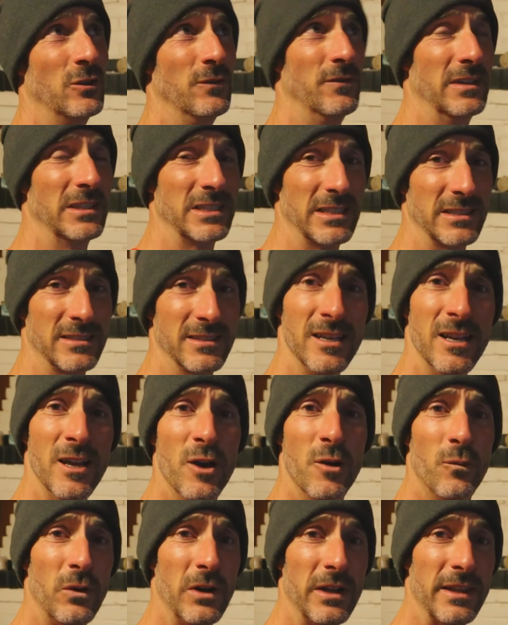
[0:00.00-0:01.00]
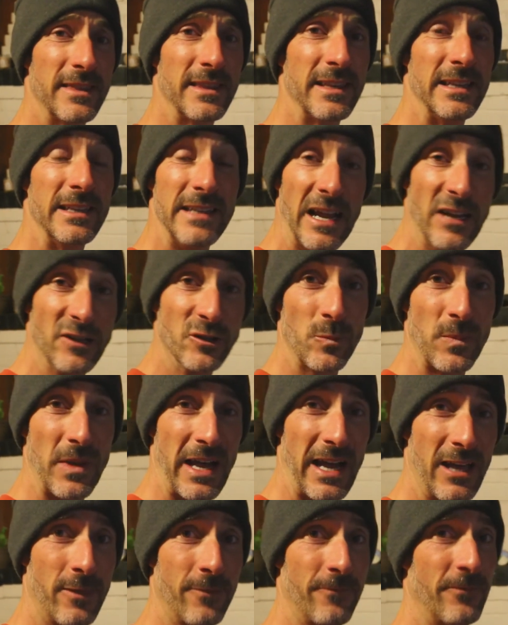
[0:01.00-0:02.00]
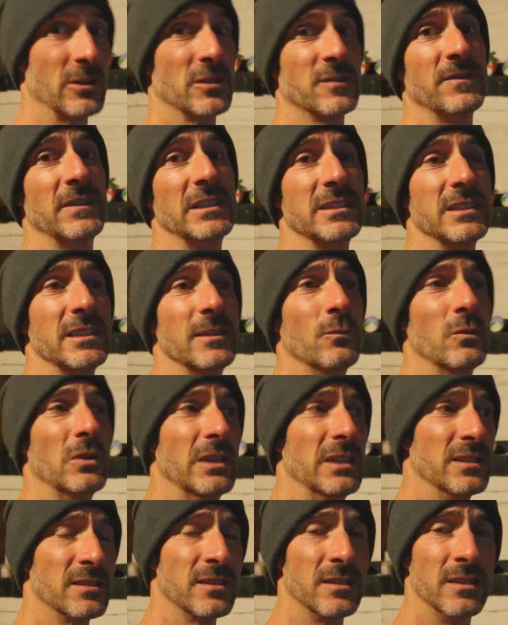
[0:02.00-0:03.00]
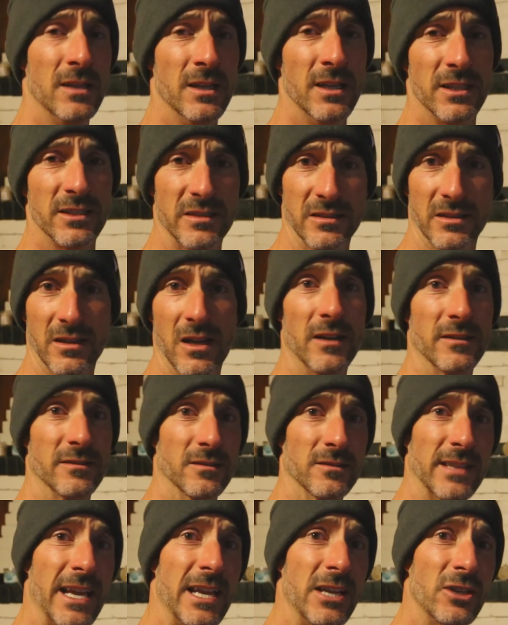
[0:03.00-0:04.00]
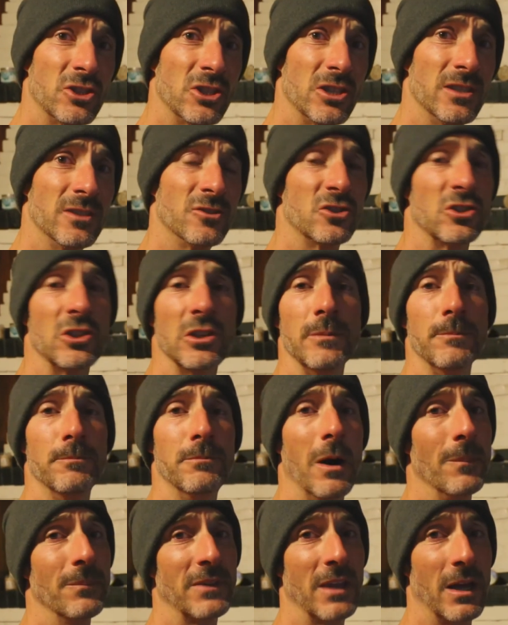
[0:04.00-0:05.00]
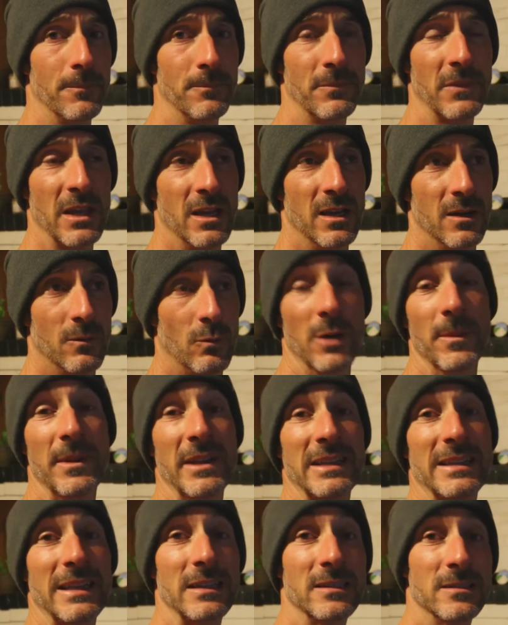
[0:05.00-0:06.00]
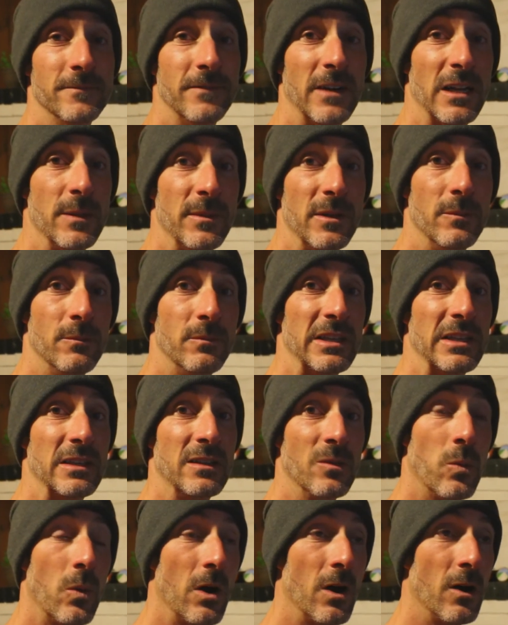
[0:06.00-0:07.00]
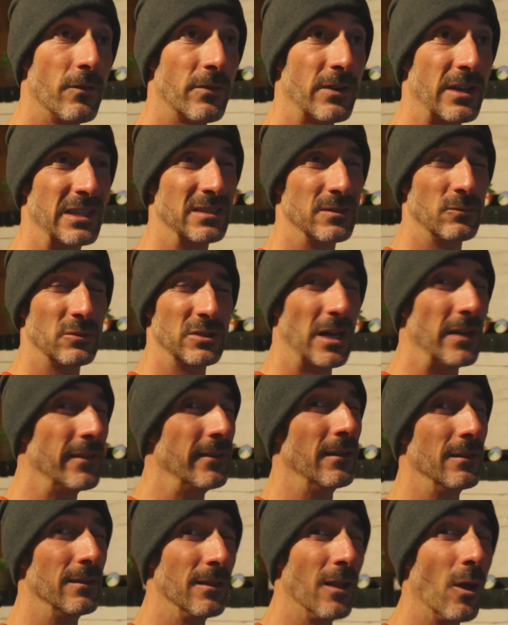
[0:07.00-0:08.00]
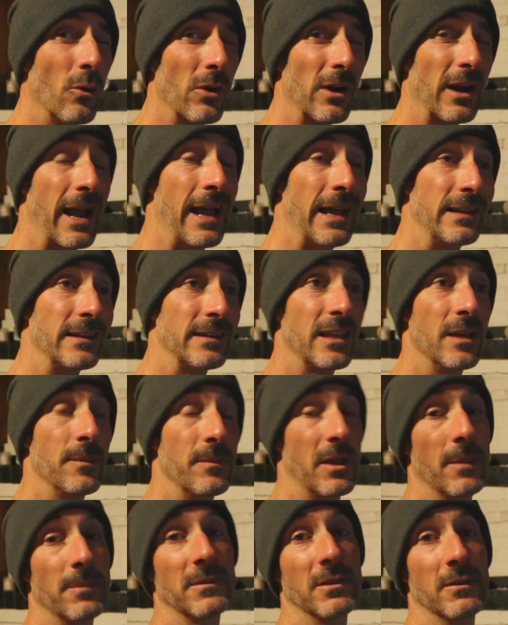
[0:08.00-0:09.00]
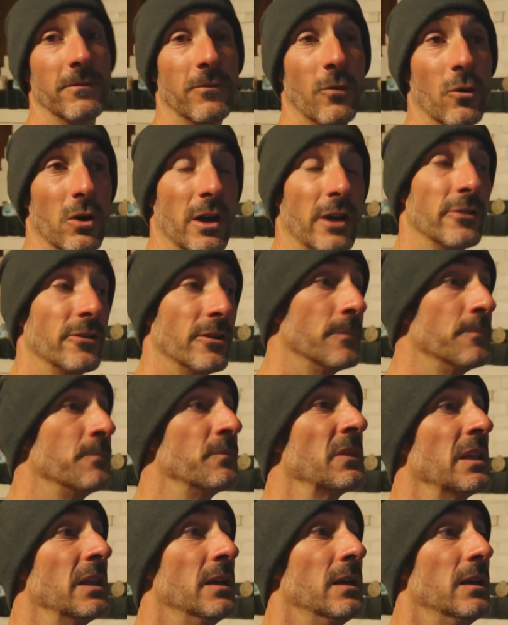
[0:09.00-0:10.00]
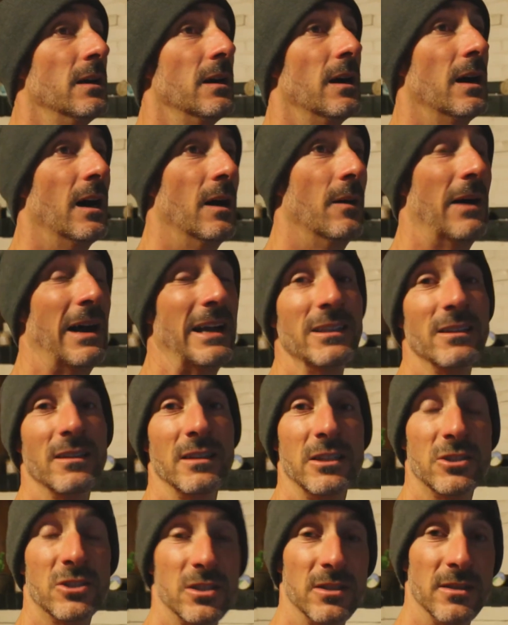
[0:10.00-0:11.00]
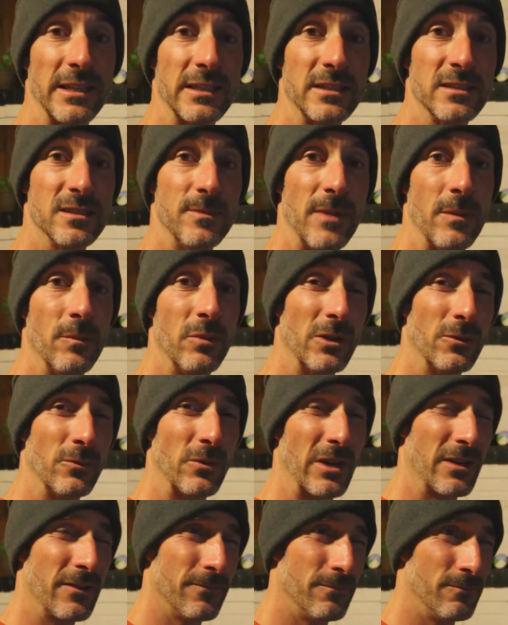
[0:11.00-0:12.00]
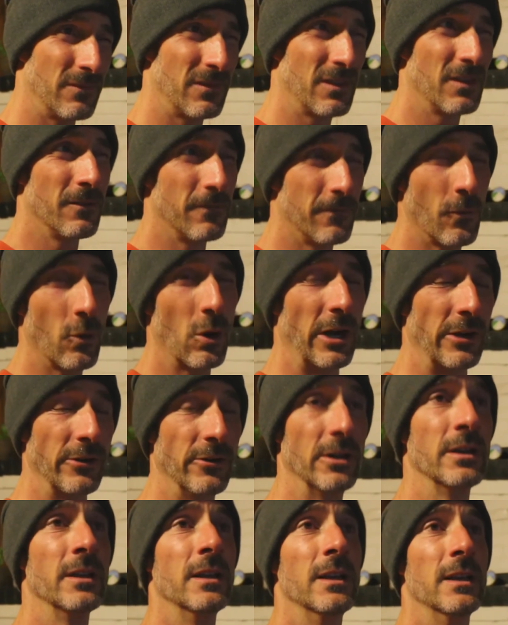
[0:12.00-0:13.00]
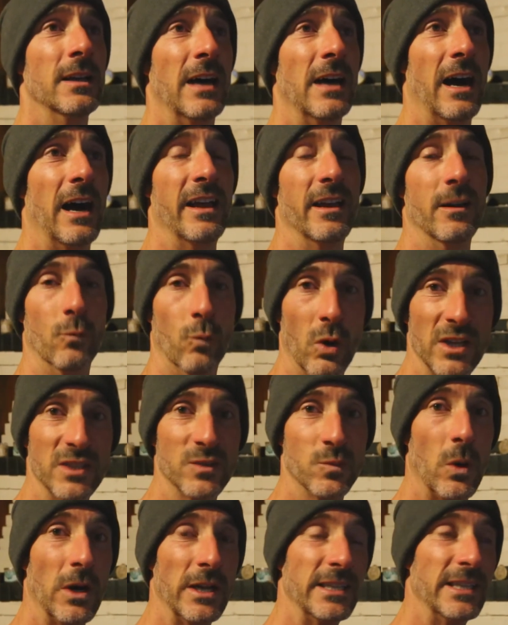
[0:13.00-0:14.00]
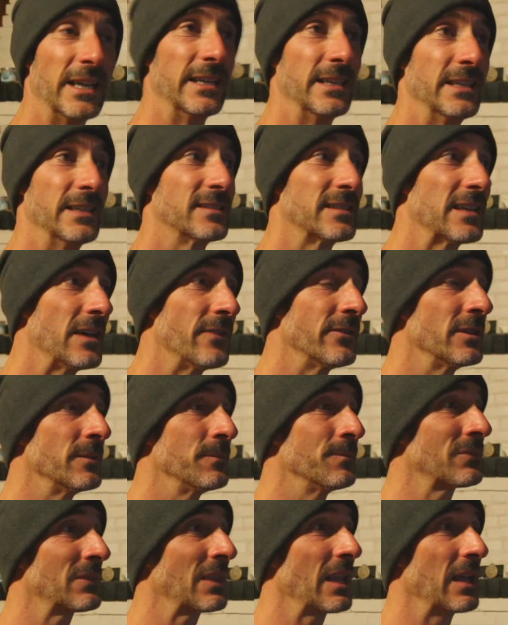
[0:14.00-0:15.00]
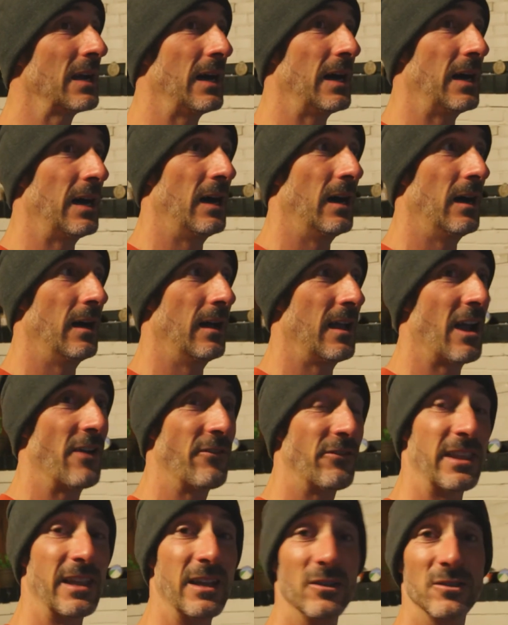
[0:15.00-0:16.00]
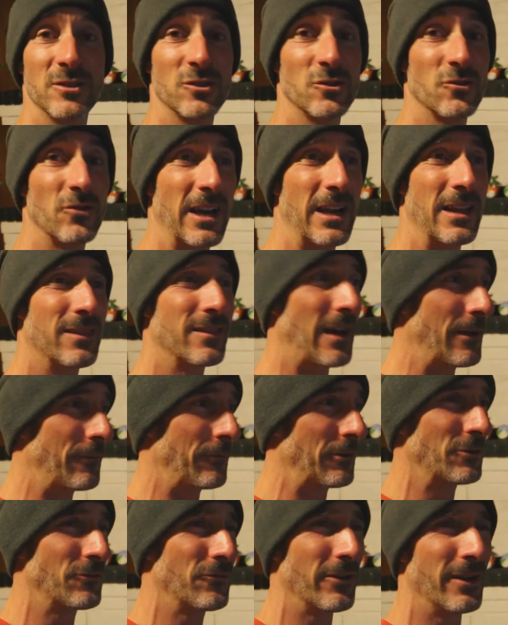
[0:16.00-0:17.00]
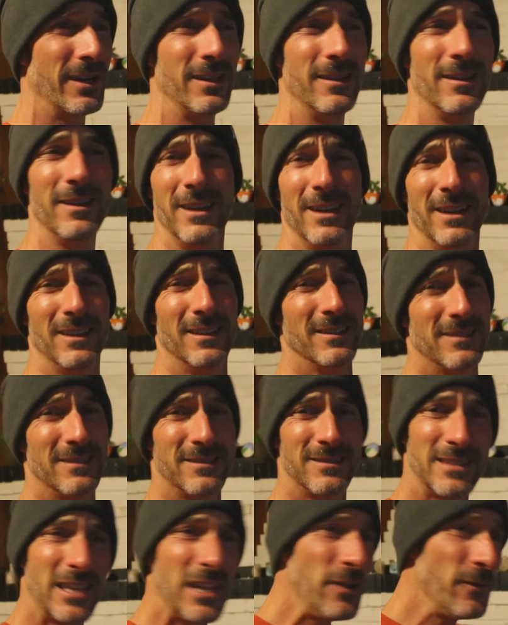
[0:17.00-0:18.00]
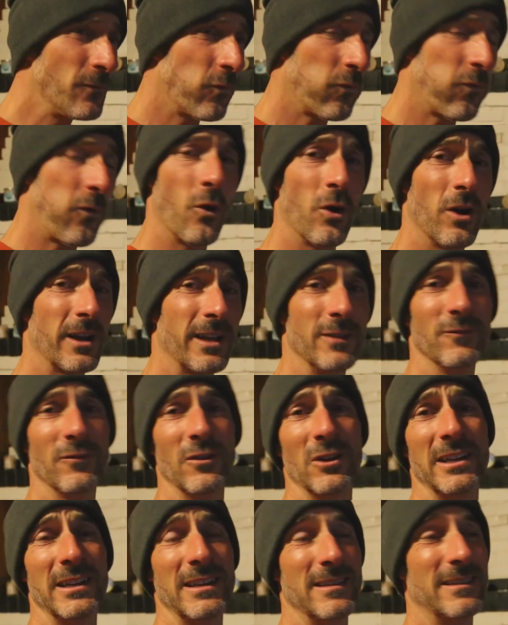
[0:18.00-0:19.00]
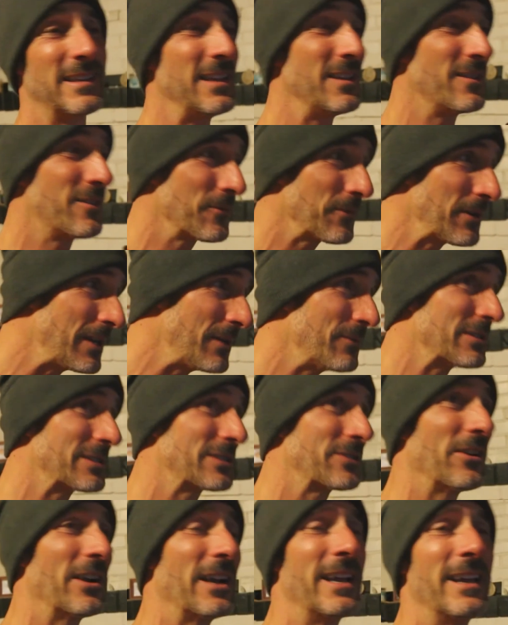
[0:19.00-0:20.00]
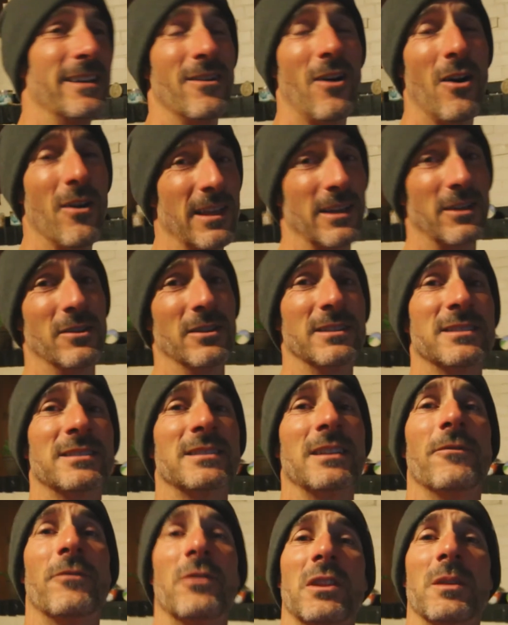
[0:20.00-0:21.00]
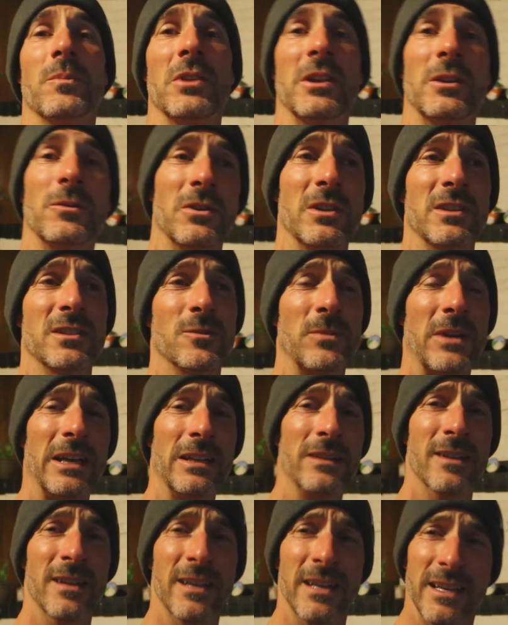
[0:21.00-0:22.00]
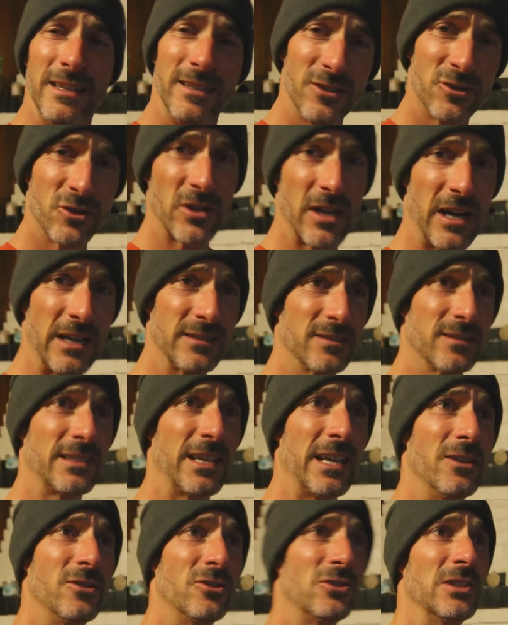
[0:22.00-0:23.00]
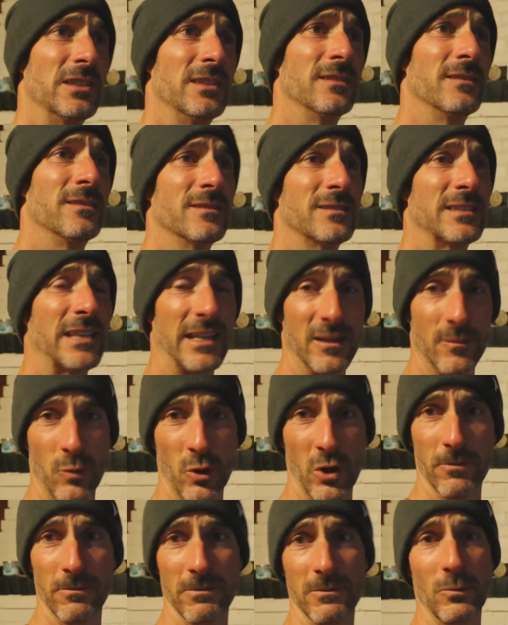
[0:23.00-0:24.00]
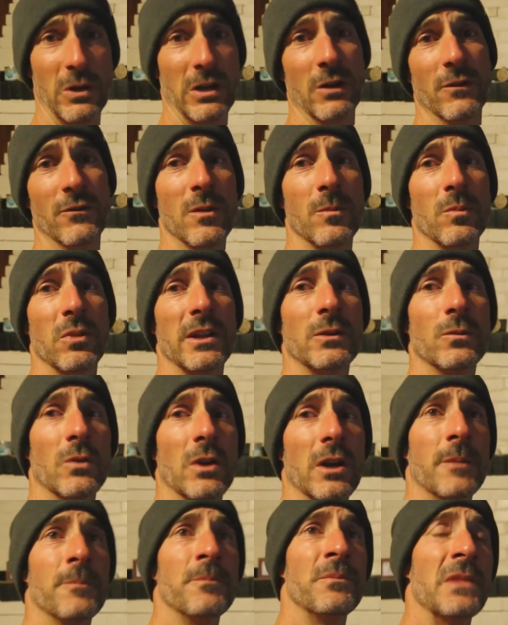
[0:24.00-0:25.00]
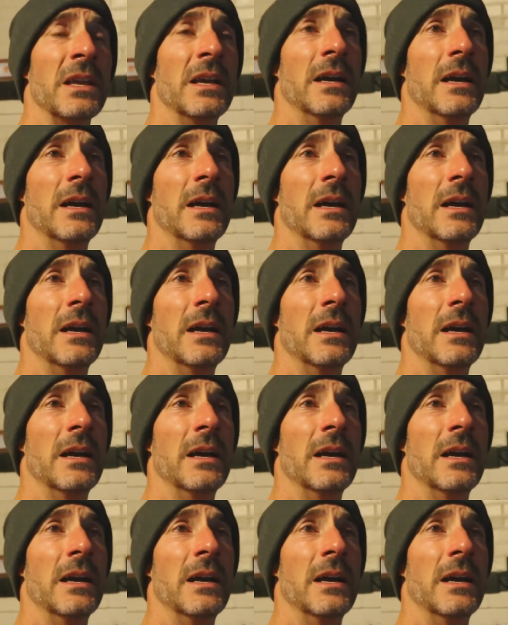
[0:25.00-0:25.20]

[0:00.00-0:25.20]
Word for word: 2 visits with the naturopath. First visit was just a consultation. She bumped up, wanted me to take some vitamin B12 because it was on the lower end, get me up to 400. Ideally, she'd like to see my blood work 400. It was 197. Everything else is great, thyroid great. T4 converting to T3 was great, all that good stuff with the blood work. So we had initial consultation, 2nd appointment, went over the blood work,